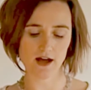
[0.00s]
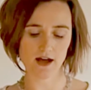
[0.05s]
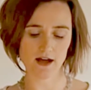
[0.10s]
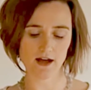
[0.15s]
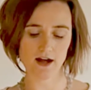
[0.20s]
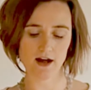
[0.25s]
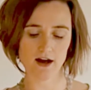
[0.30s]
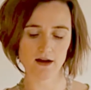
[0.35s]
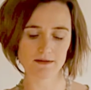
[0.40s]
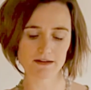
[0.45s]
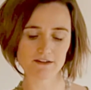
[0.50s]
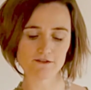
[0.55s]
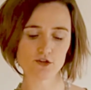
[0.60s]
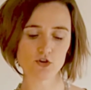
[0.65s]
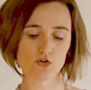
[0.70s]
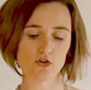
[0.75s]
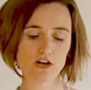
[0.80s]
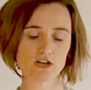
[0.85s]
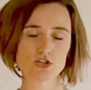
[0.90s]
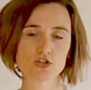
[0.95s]
If
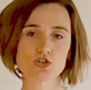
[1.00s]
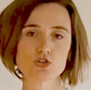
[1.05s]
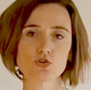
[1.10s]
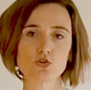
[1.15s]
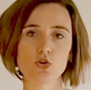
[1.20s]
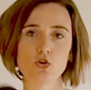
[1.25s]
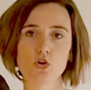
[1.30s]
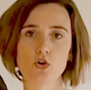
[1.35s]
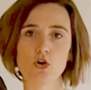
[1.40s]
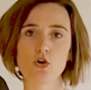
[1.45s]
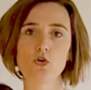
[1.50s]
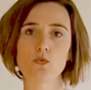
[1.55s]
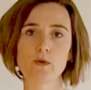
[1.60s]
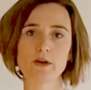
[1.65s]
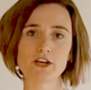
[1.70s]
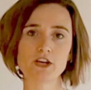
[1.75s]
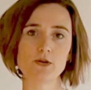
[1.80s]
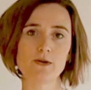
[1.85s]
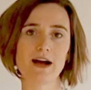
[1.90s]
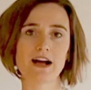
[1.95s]
you're unsure,
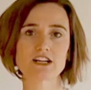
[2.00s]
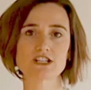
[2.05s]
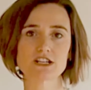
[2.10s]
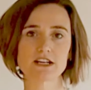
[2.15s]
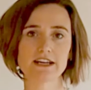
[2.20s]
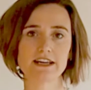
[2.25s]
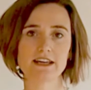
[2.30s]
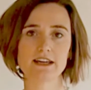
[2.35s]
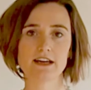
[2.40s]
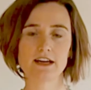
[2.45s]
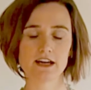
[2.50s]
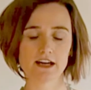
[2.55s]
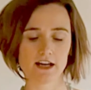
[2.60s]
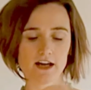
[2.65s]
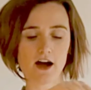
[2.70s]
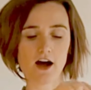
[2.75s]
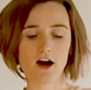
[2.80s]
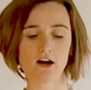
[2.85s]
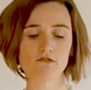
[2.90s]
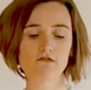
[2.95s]
when you actually
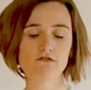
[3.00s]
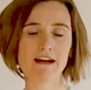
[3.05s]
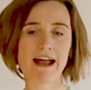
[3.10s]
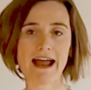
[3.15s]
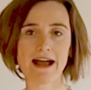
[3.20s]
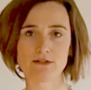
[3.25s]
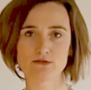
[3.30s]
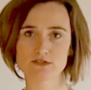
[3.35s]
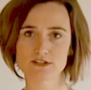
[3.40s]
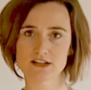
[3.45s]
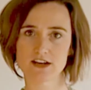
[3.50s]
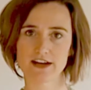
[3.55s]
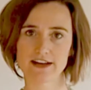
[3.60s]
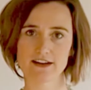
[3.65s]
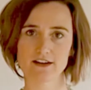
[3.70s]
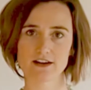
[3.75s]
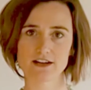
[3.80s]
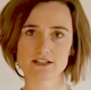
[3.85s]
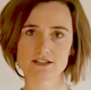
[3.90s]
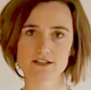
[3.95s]
cut round, like
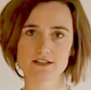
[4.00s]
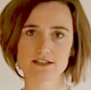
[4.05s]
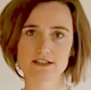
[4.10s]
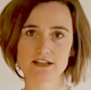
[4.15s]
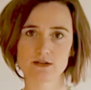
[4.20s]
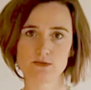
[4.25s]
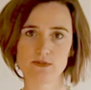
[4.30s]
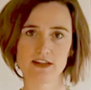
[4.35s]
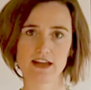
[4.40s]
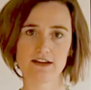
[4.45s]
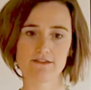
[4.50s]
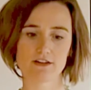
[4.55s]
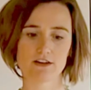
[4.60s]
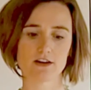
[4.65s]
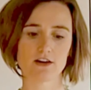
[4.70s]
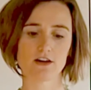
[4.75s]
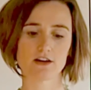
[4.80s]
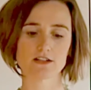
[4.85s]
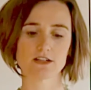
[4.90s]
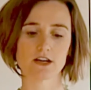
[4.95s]
I just did with the
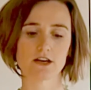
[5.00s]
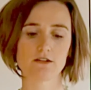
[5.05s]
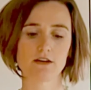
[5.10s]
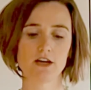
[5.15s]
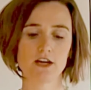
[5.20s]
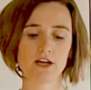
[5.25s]
avocado,